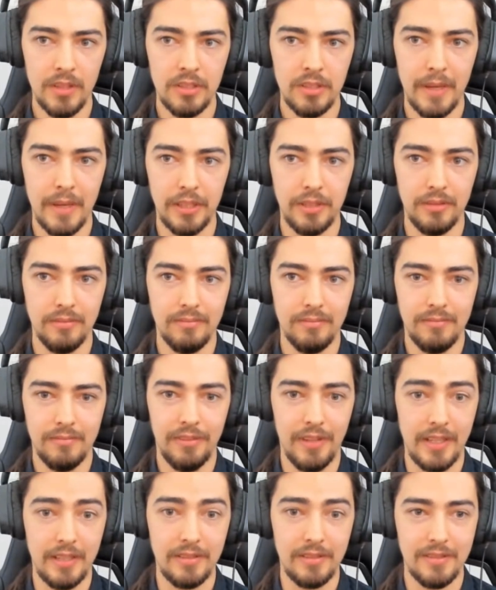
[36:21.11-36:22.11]
make
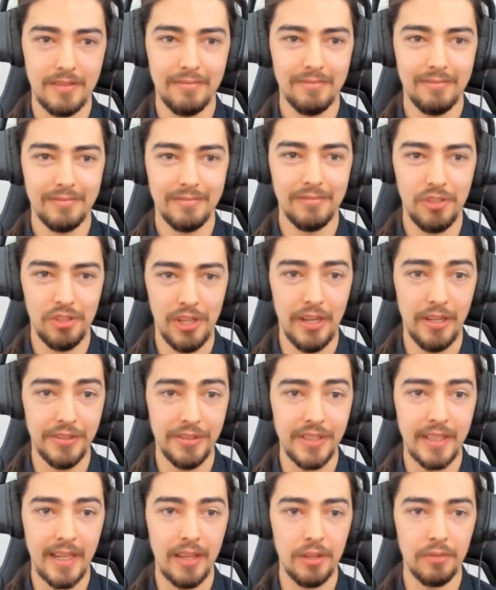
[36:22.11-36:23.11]
things gel
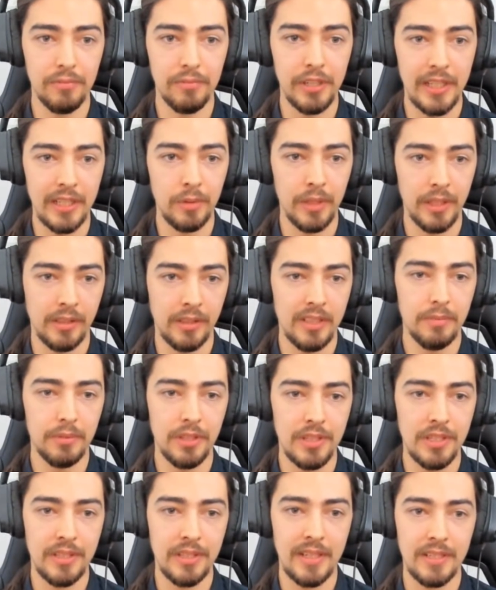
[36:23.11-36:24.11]
together really quickly
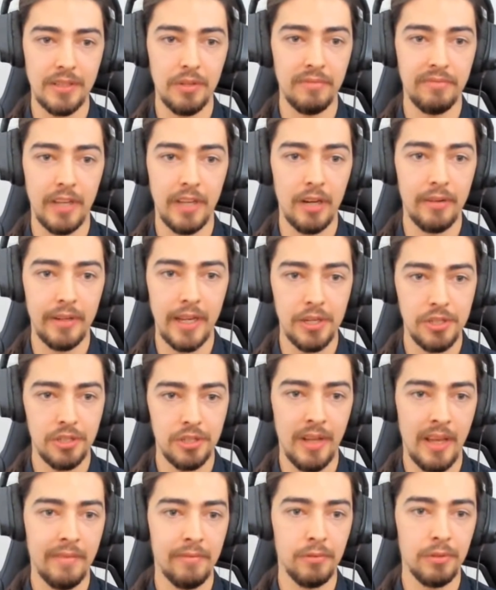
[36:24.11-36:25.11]
because there's no
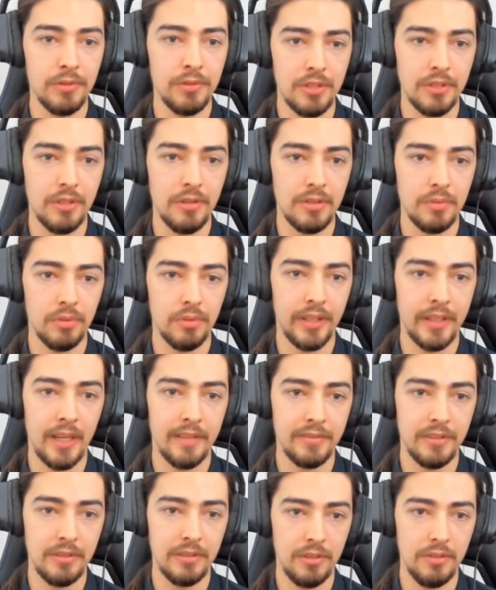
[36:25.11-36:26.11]
variation. Everyone just knows what they
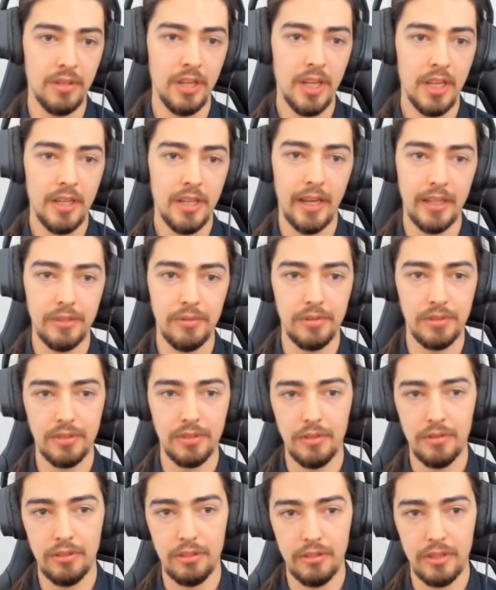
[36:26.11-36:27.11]
have to do, and you just
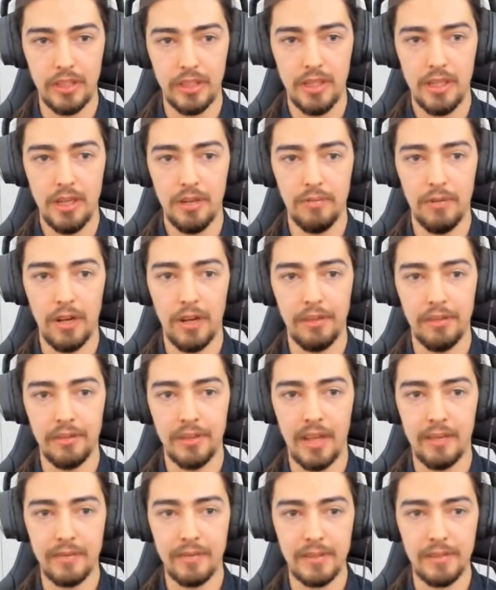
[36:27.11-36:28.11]
go and do it, rather
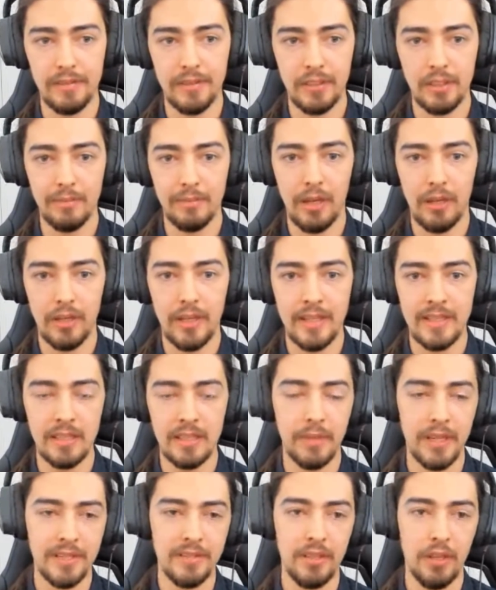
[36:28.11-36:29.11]
than having to think about, is
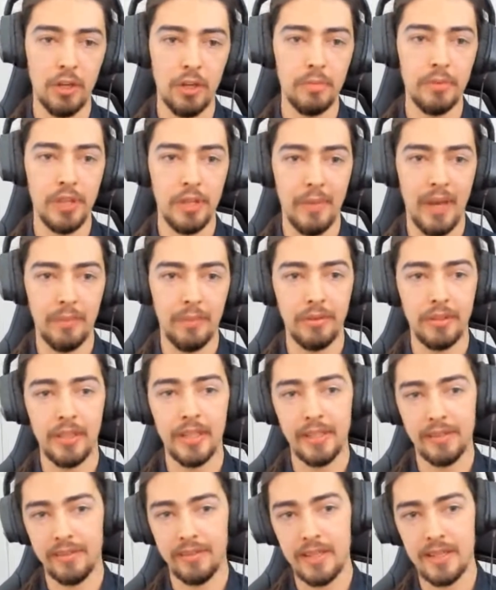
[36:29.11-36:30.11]
it best to open the map up
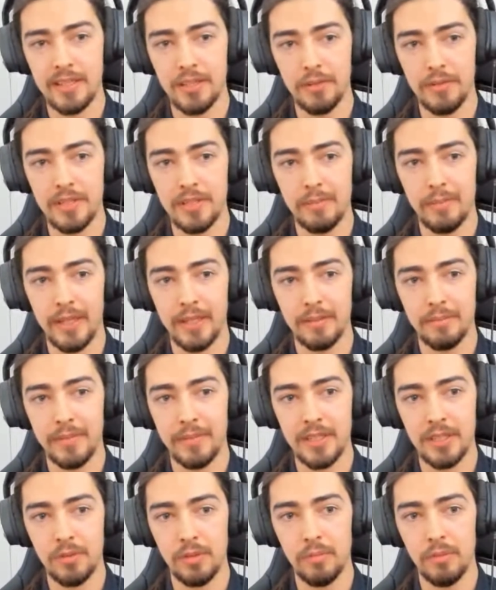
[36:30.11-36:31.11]
like this, or is it
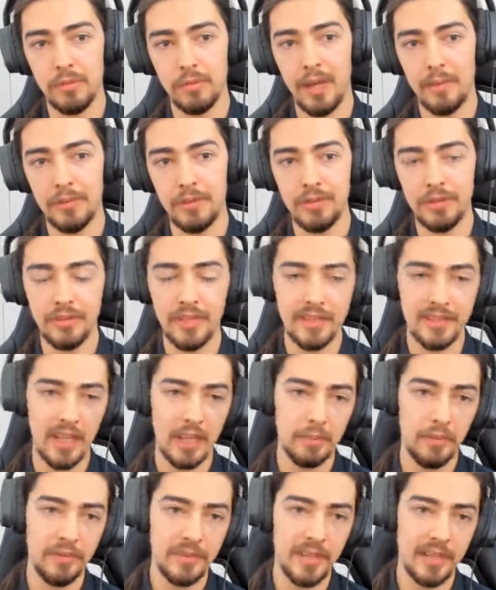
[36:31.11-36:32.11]
best to open the map using this
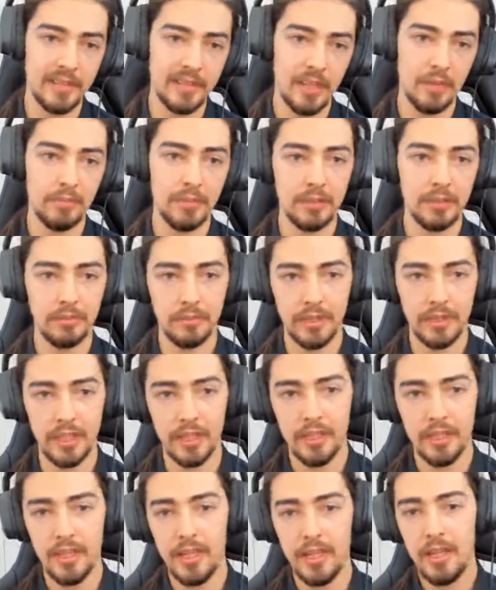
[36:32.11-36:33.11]
type of setup, blah,
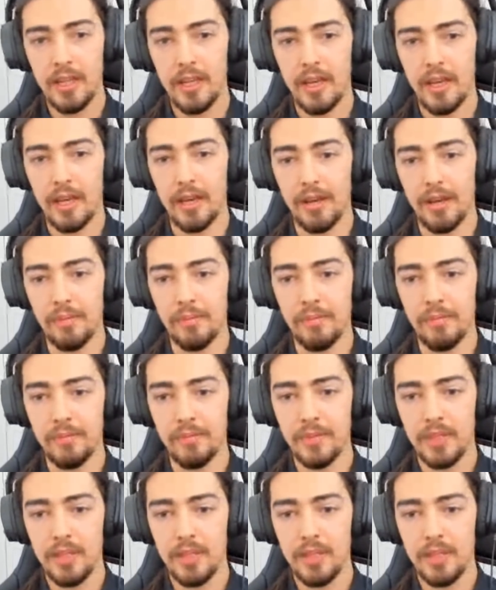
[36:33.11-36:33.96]
blah, blah.